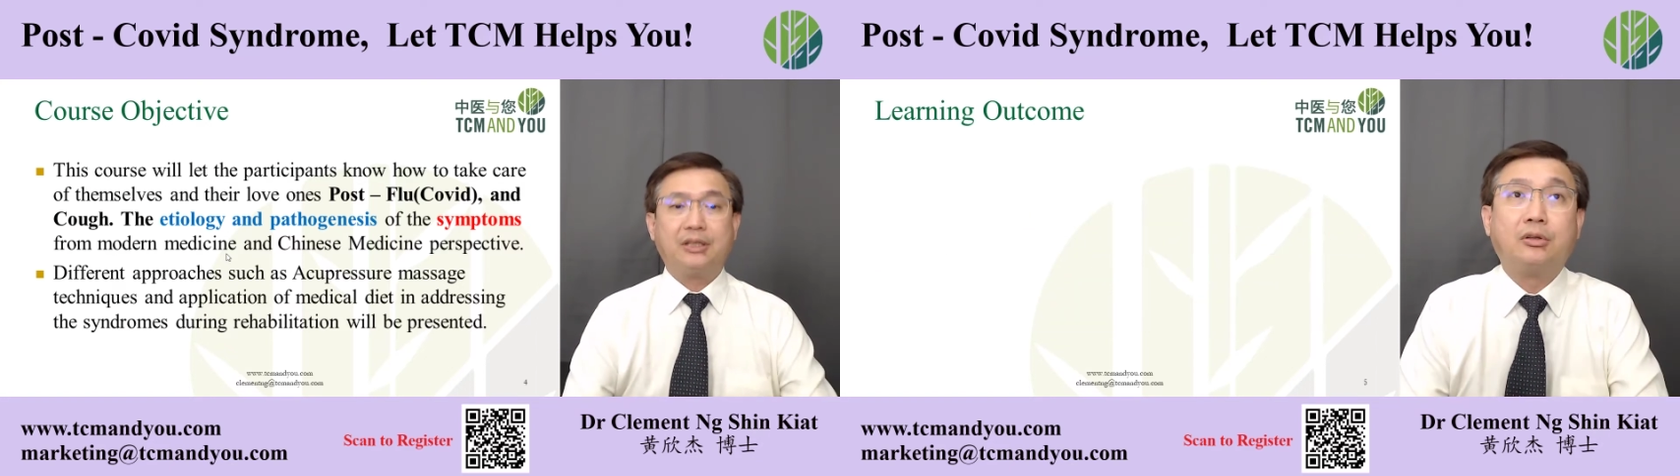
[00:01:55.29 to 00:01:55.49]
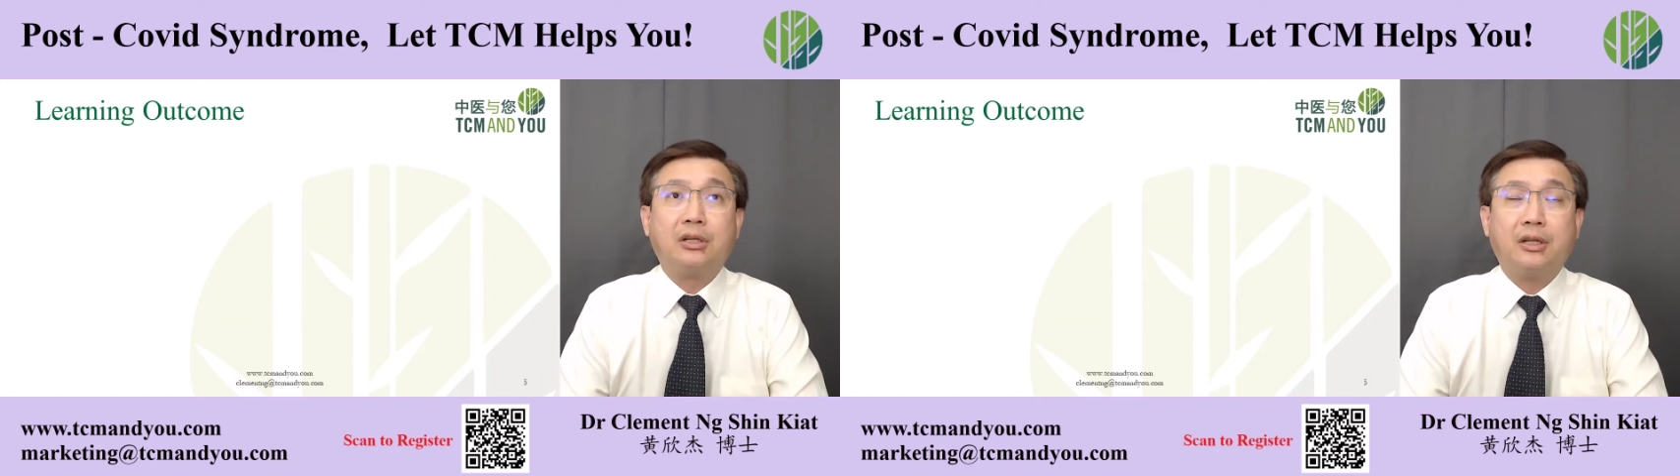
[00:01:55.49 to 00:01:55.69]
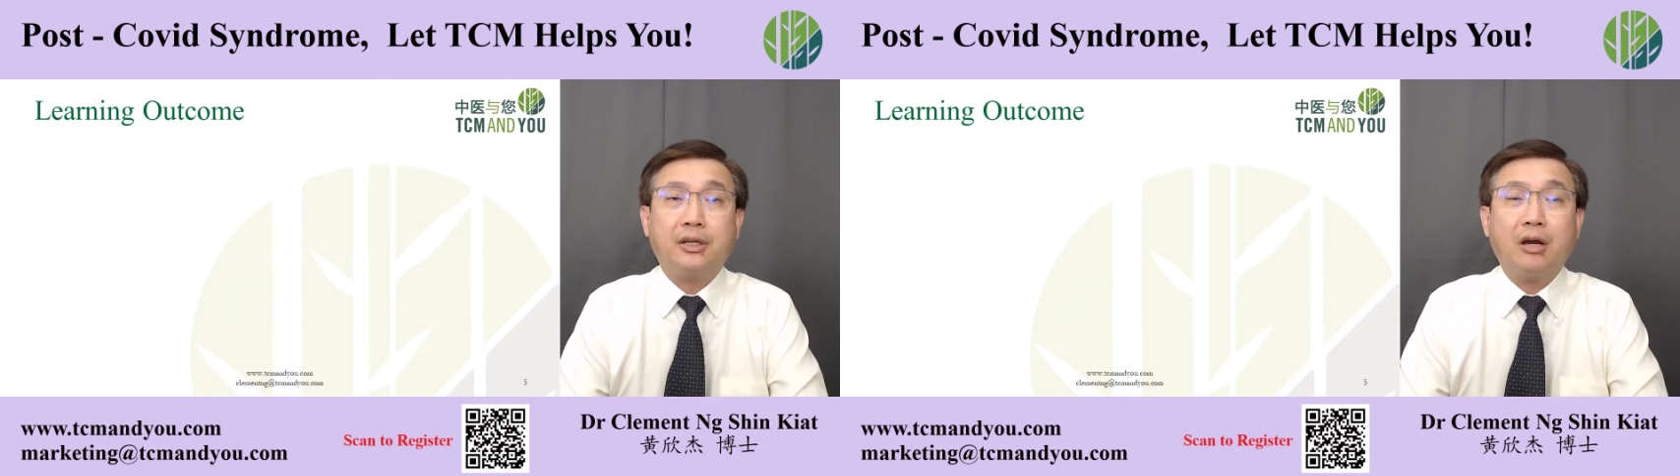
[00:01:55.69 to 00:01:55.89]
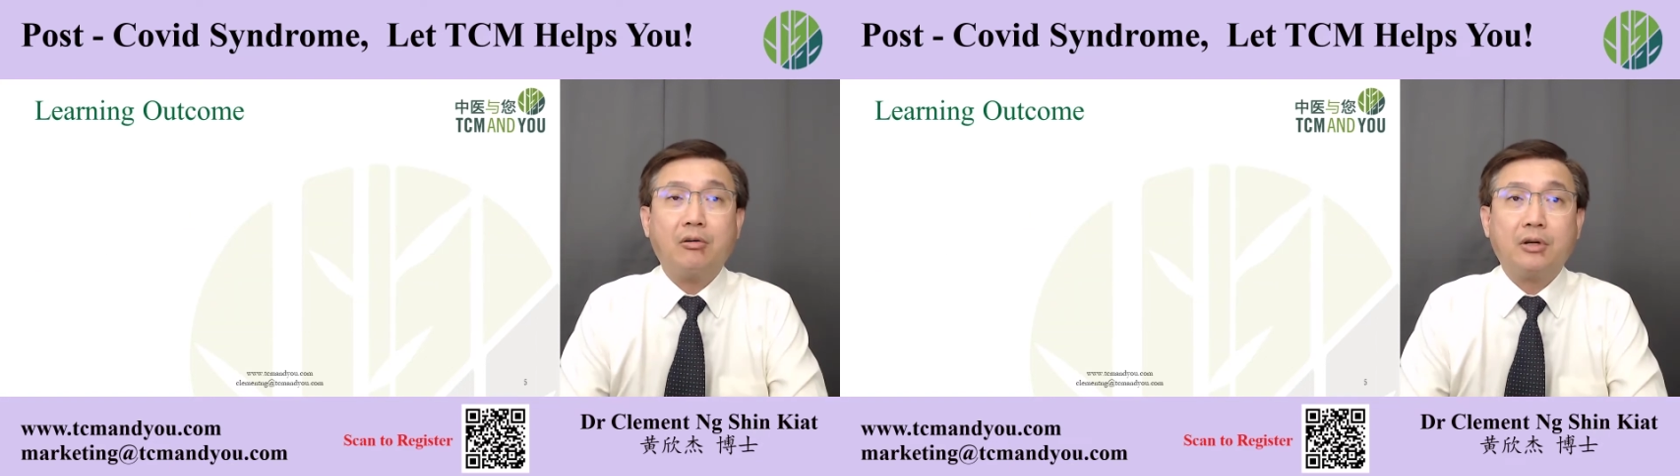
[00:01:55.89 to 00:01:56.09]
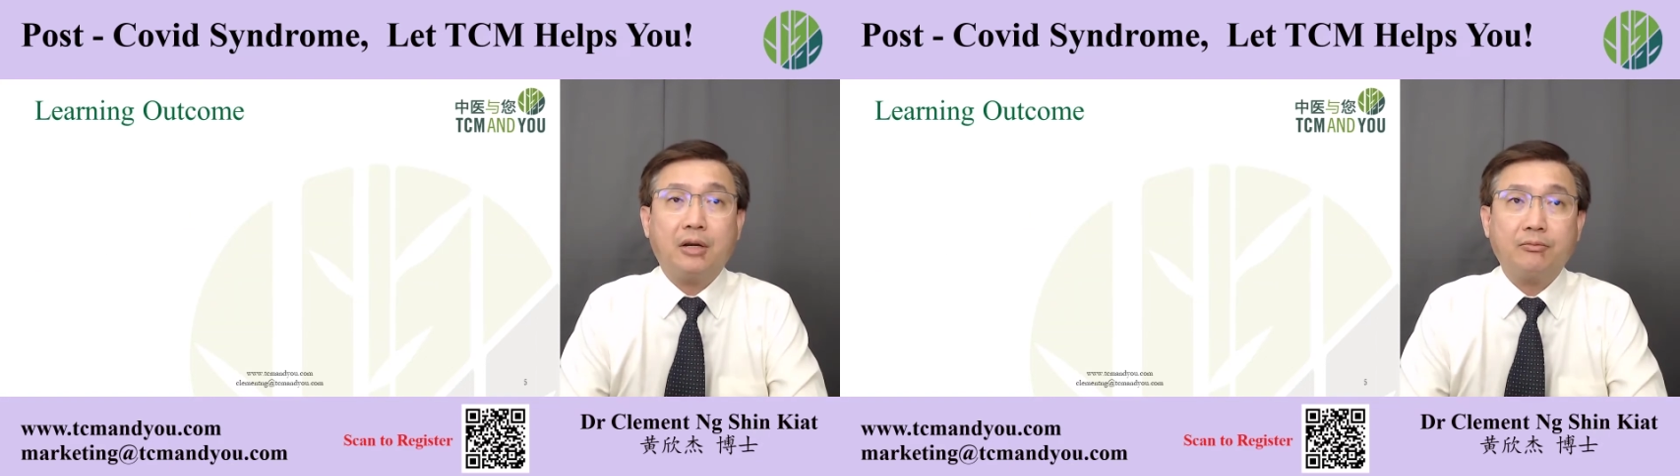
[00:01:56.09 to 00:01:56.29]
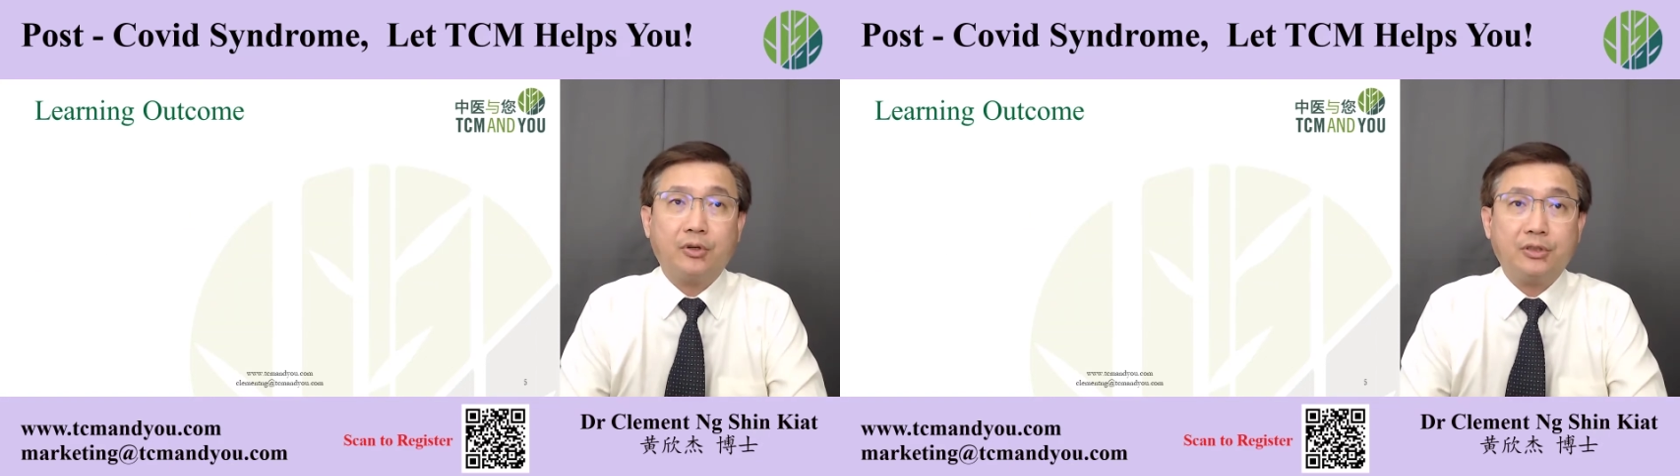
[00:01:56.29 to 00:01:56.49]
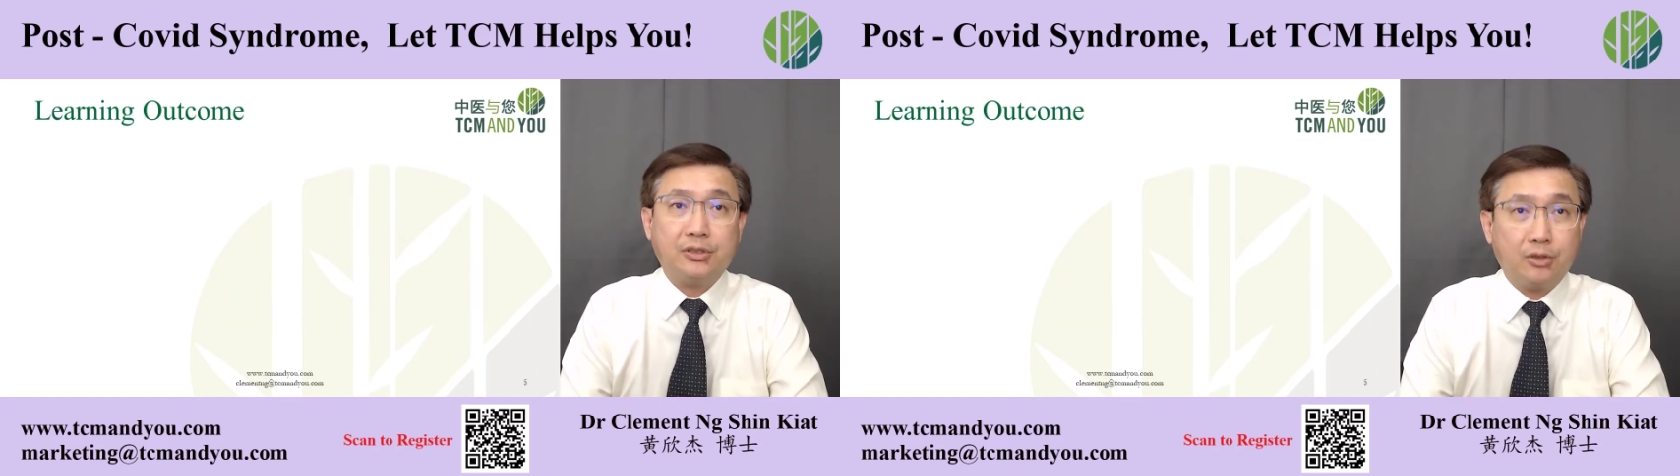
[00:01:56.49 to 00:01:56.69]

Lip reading: The learning outcome for this